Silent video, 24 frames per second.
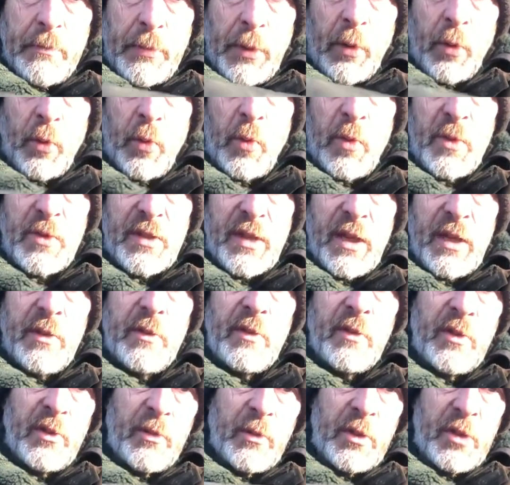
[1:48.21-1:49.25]
but also
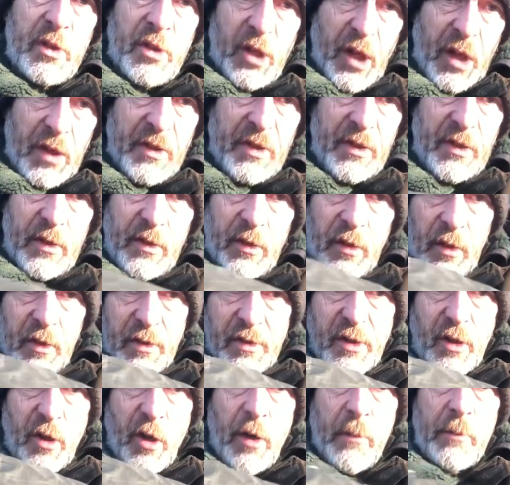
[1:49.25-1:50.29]
to adjust our
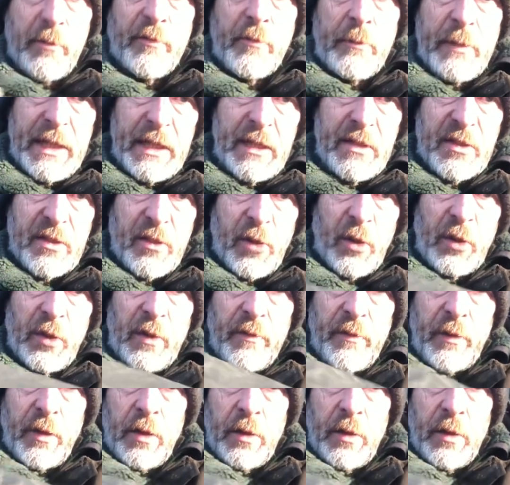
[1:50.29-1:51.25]
tarp from inside of